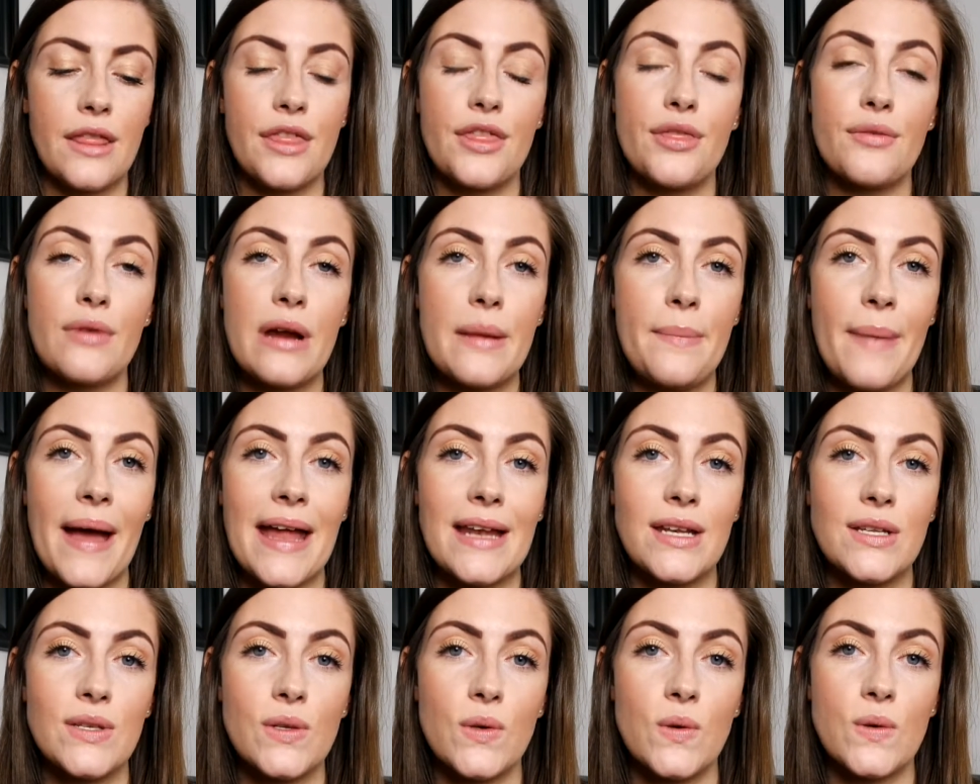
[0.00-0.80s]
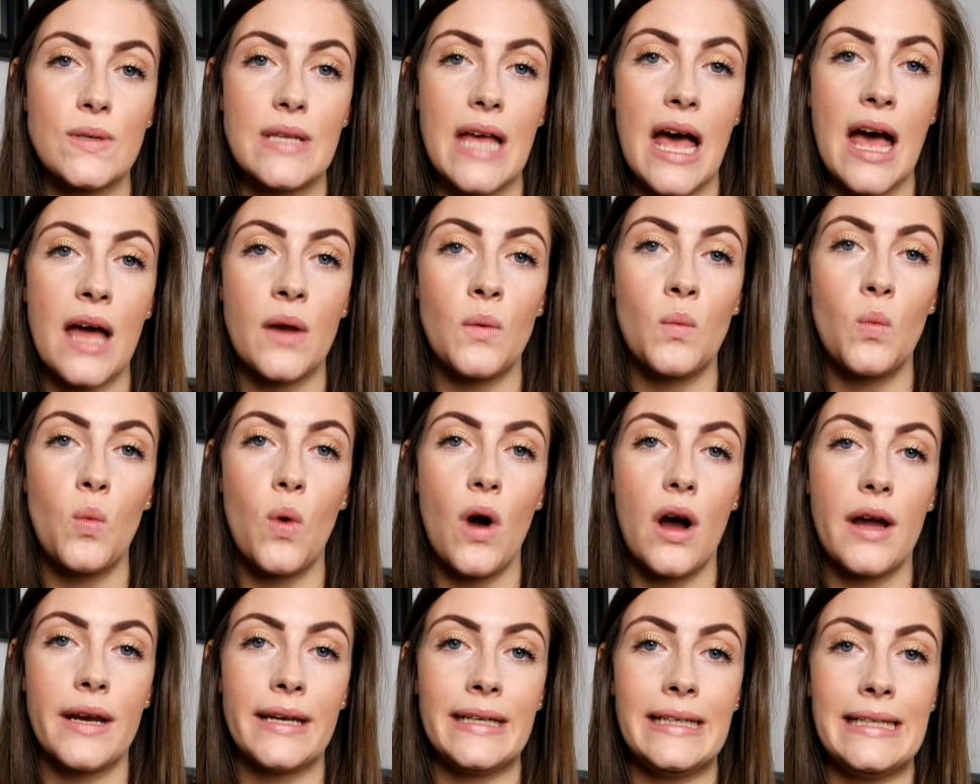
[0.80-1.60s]
3 pencils and
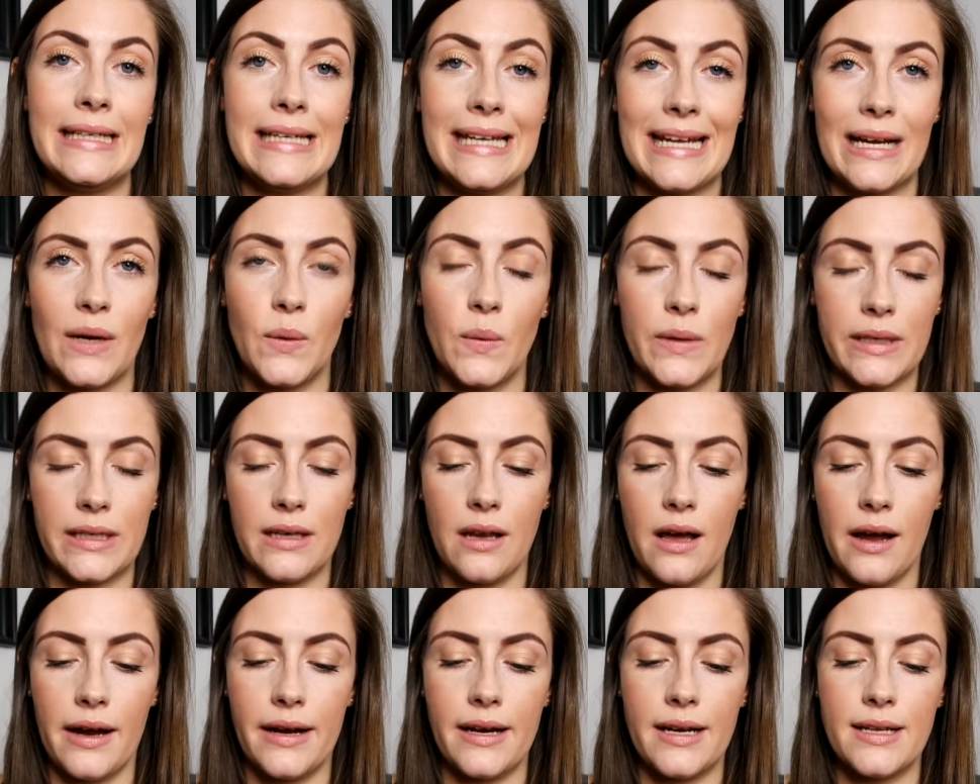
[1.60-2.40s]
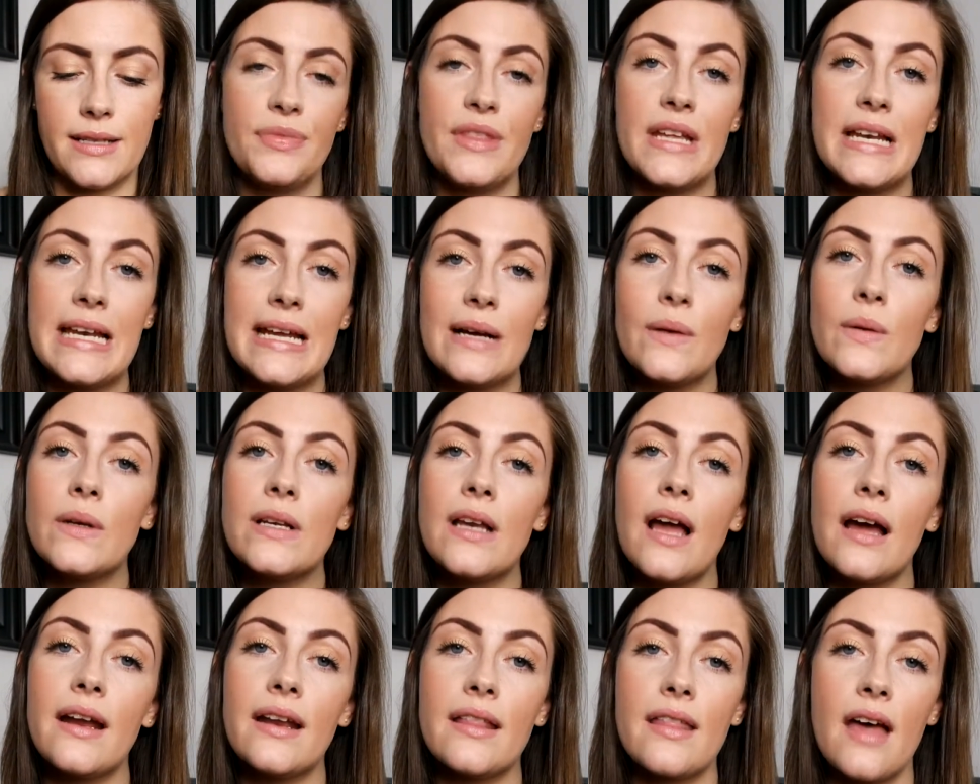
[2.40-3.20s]
1 liquid liner. The liquid
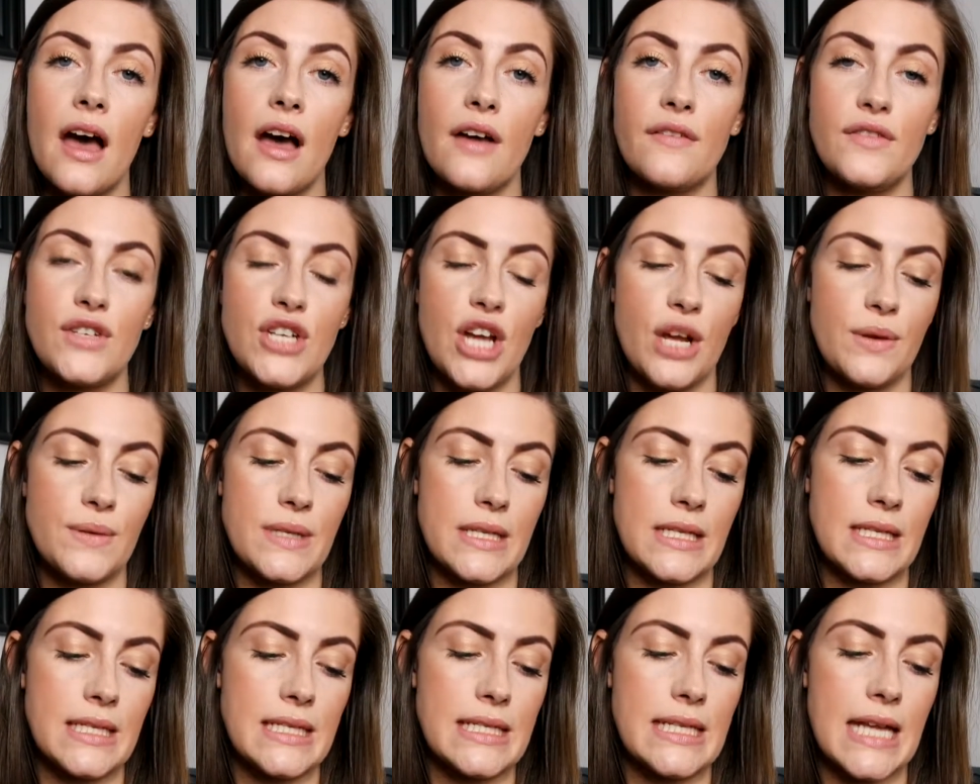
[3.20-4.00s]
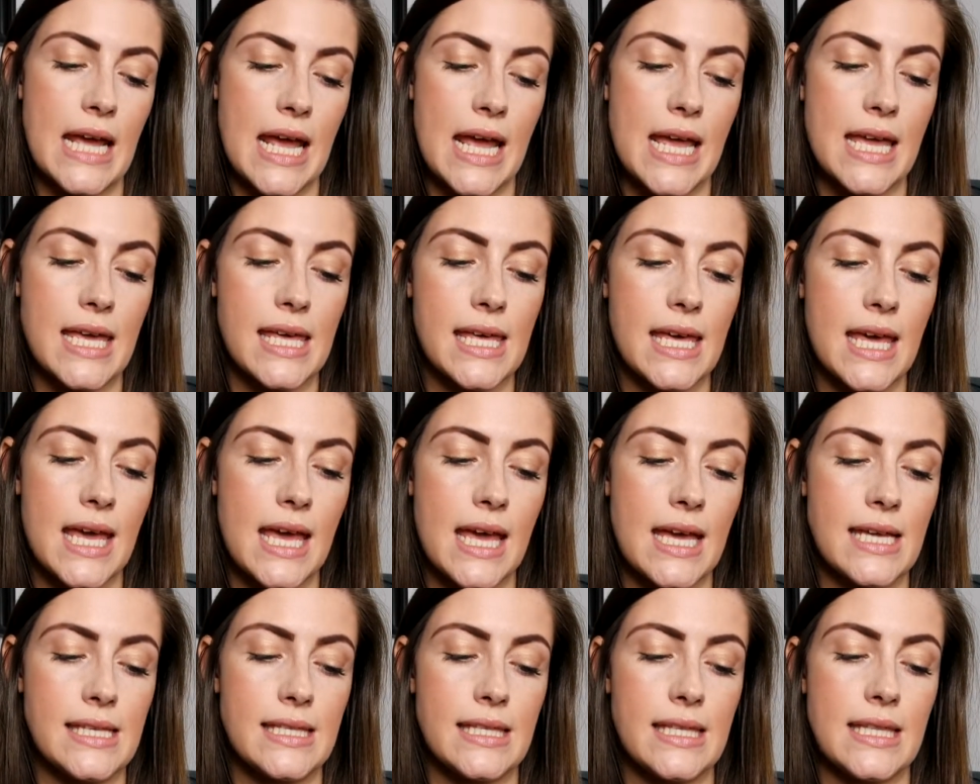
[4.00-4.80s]
liner that I've chosen to take
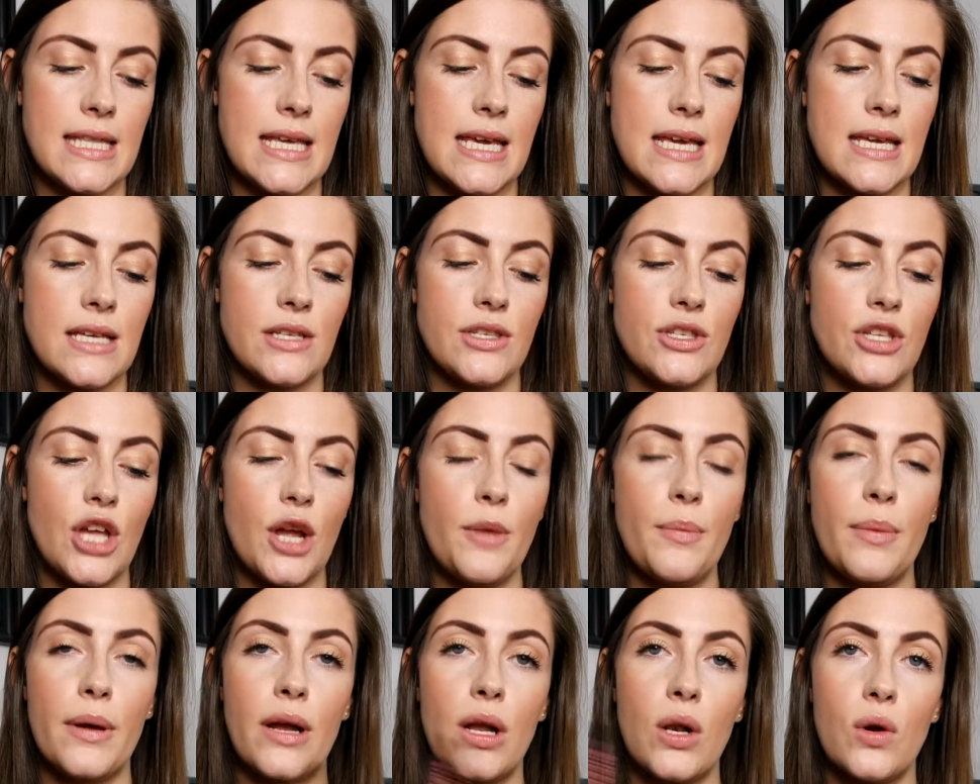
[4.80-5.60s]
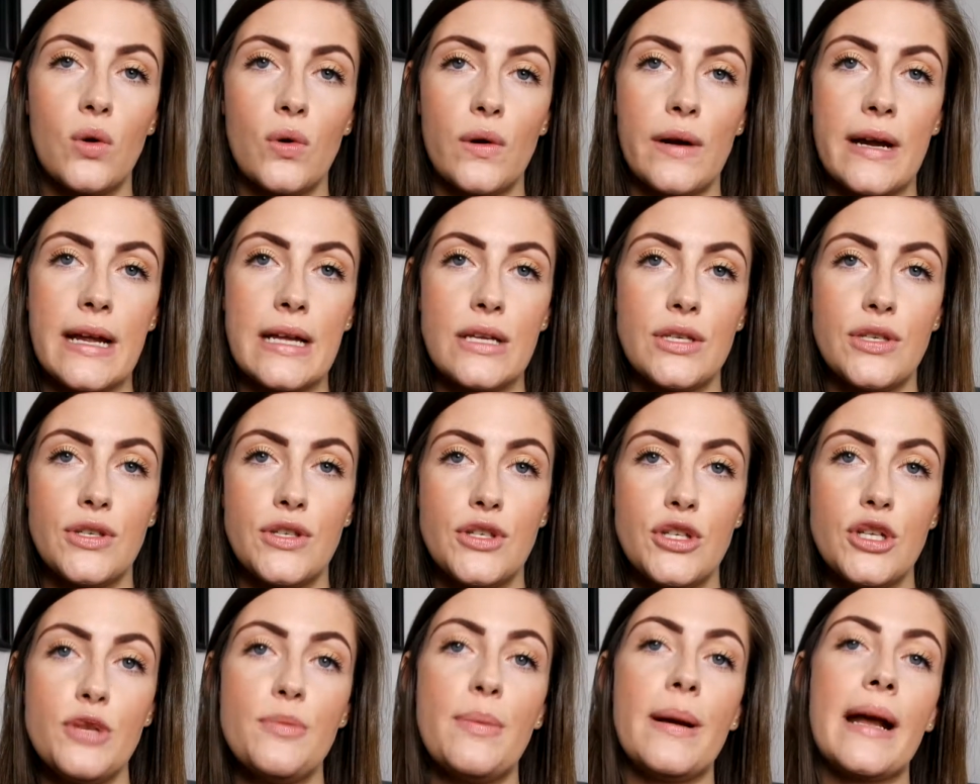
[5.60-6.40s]
is the Soap & Glory
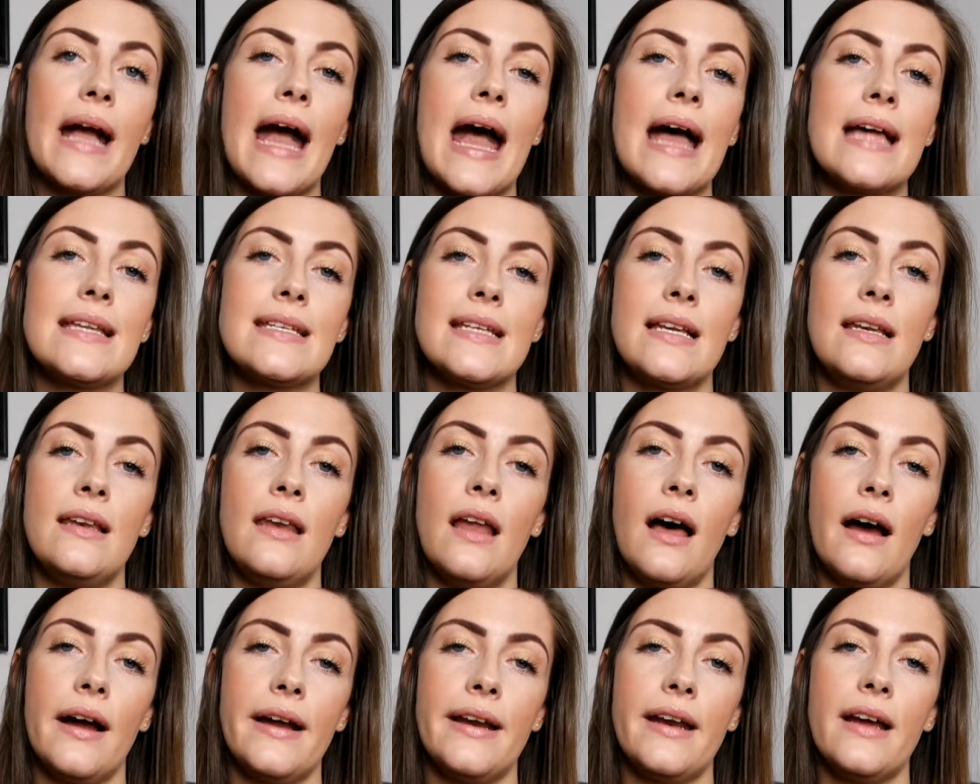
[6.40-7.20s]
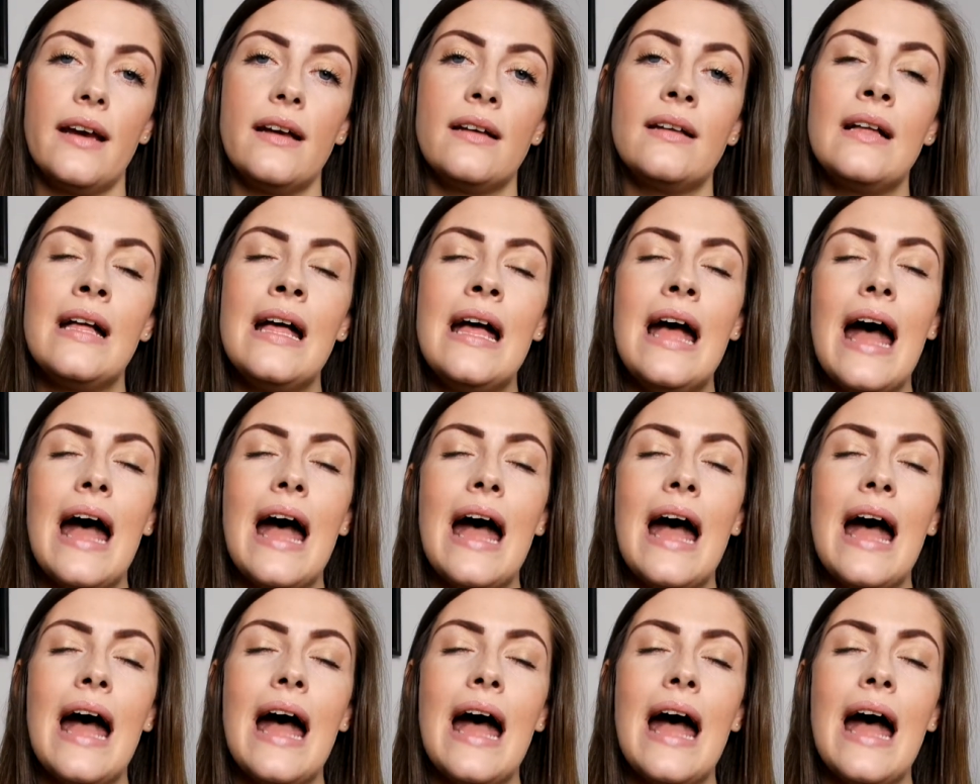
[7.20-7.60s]
Super Cat liner.